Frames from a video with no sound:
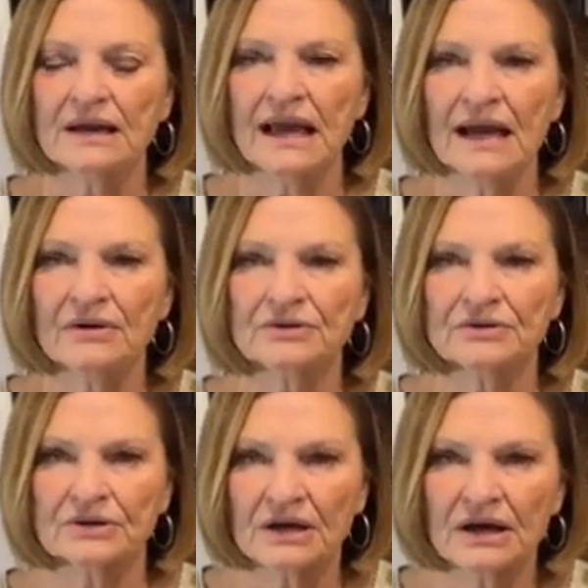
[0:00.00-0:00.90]
how
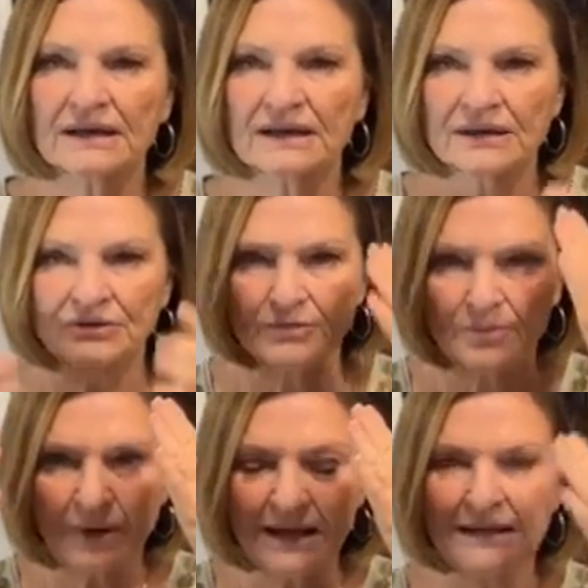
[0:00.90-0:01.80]
your gut and your
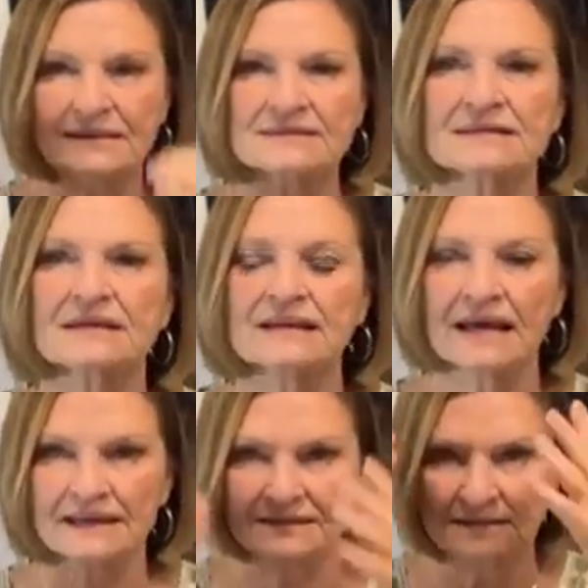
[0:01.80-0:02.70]
brain is
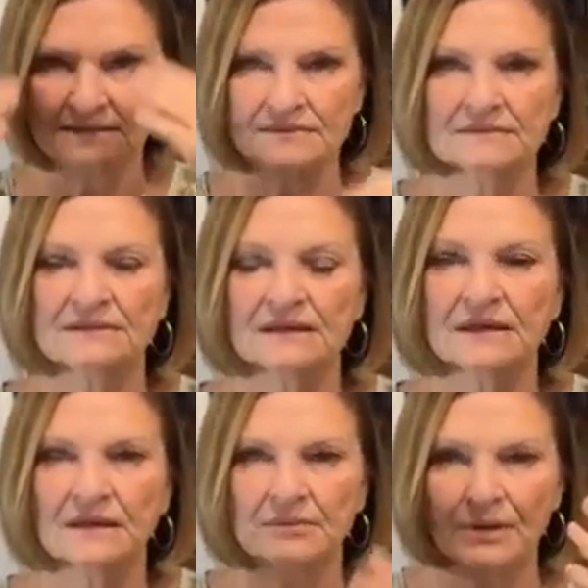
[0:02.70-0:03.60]
connected, the
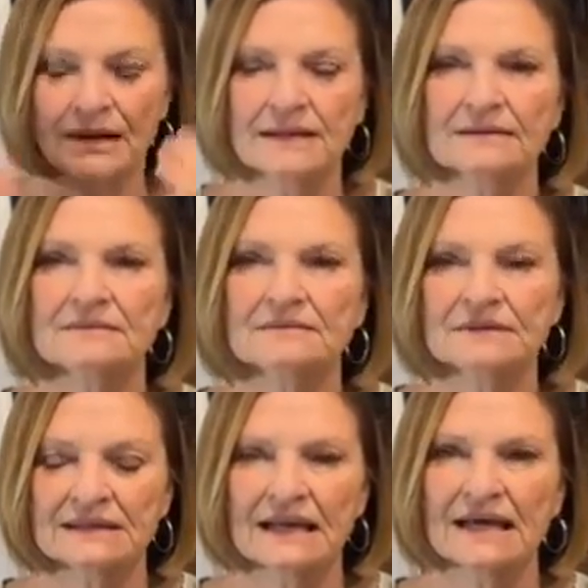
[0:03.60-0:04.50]
gut-brain
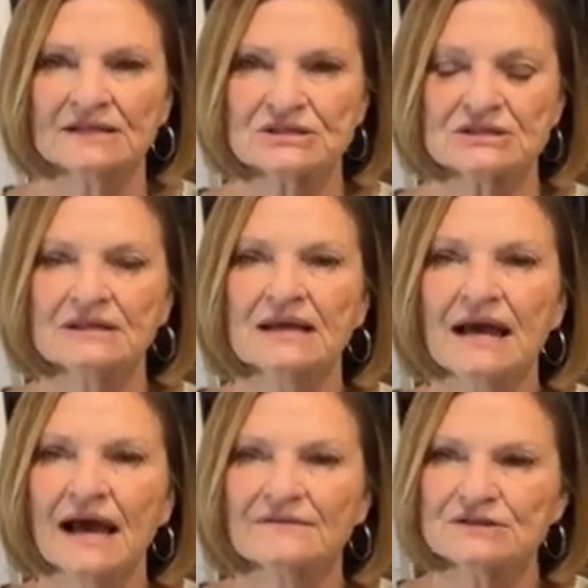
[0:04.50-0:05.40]
connection.
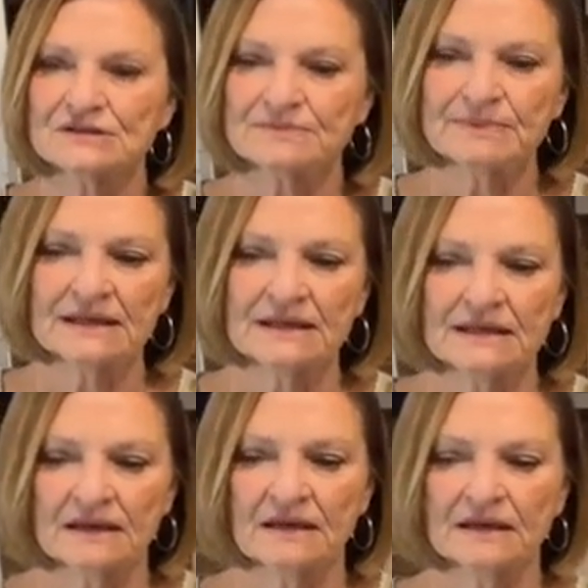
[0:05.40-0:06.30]
I've just been in
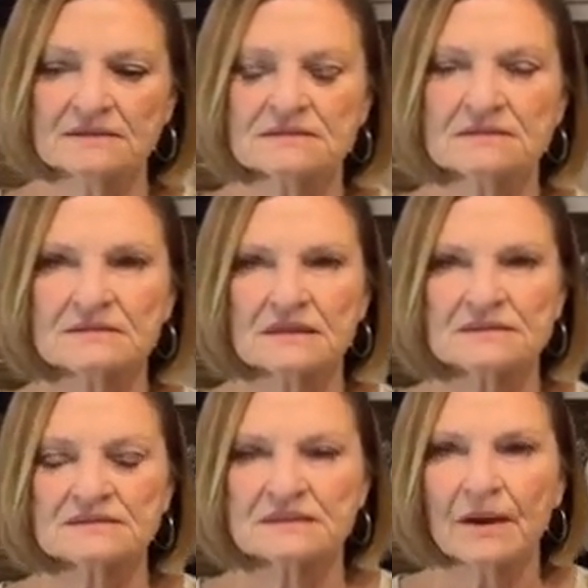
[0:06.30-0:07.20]
a
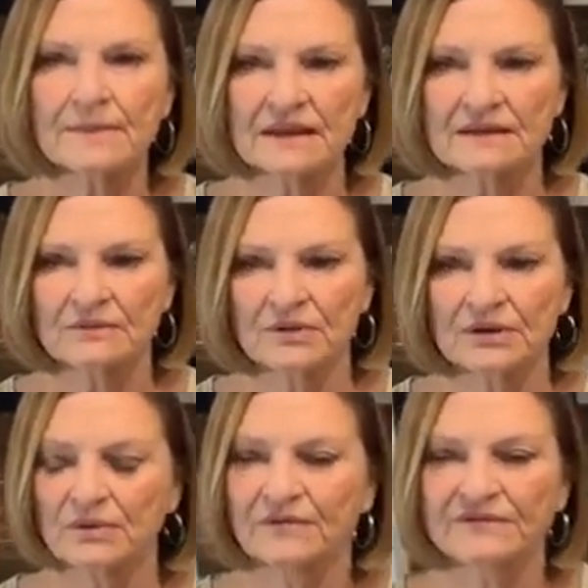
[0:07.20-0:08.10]
summit where
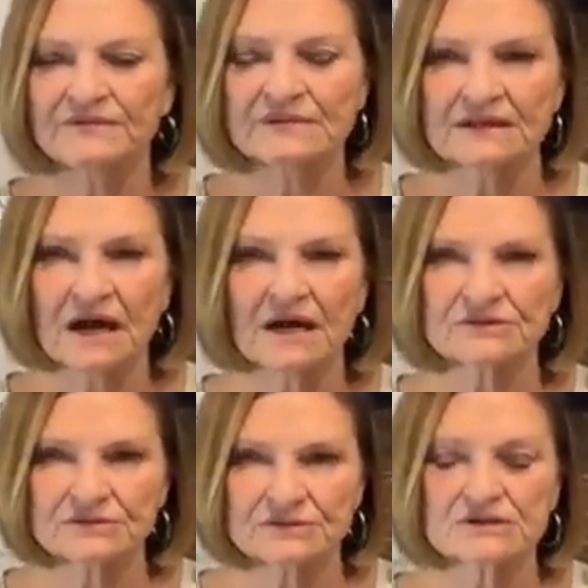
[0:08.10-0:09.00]
there were 50
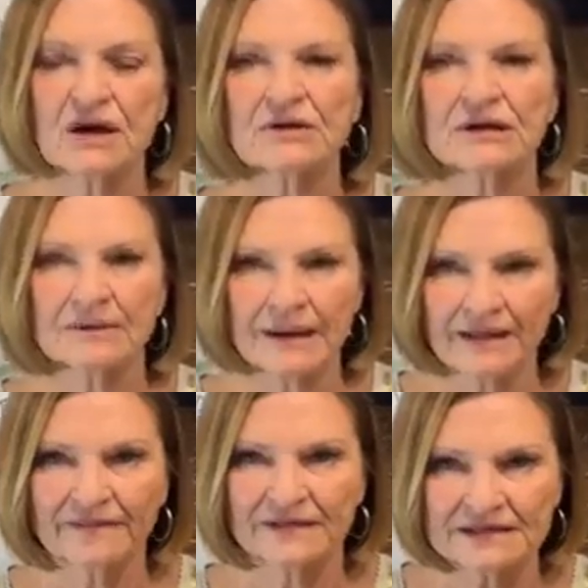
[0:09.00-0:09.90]
doctors talking
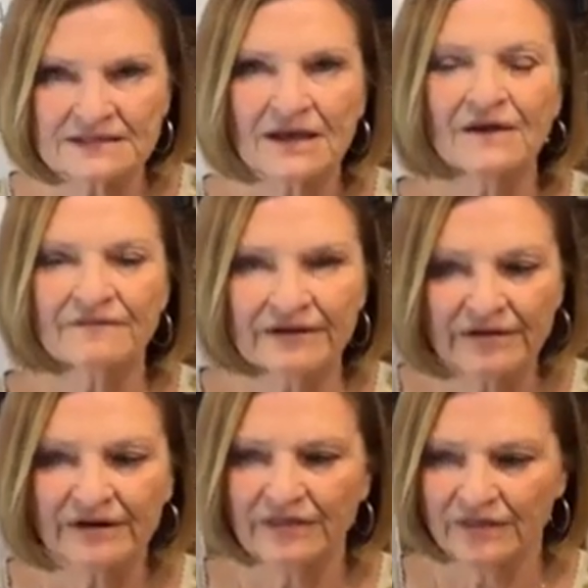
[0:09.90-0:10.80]
about this
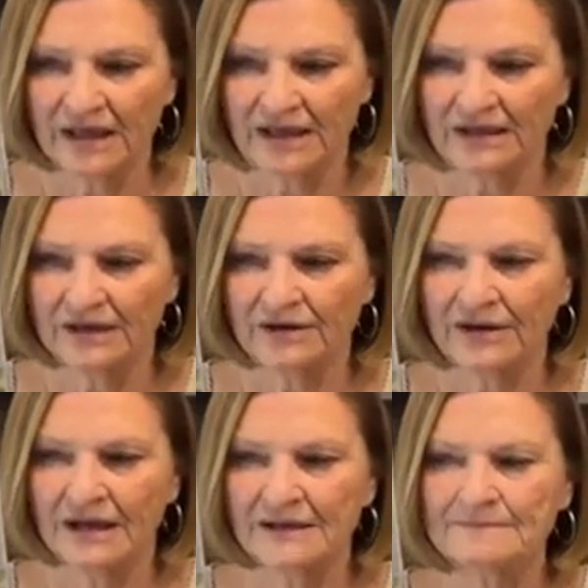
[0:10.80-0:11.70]
very thing,
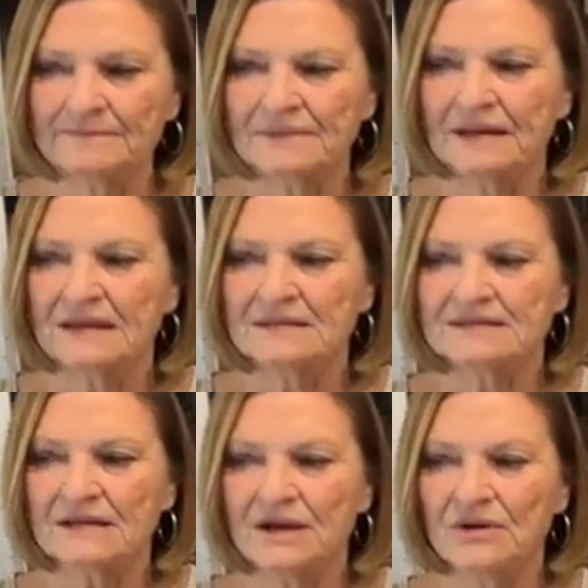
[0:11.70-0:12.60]
okay?
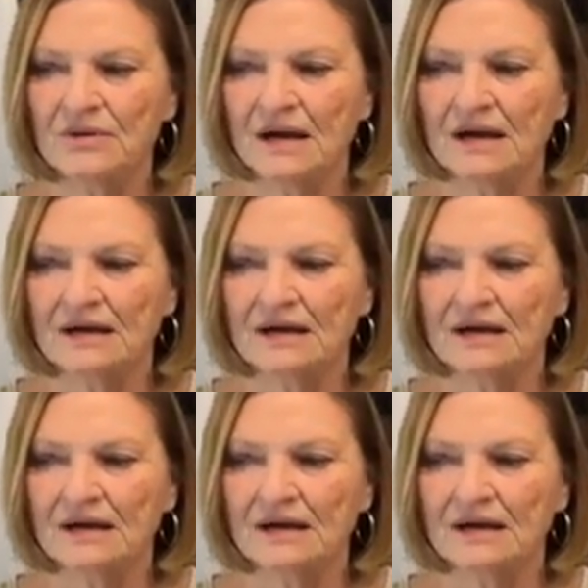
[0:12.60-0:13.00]
So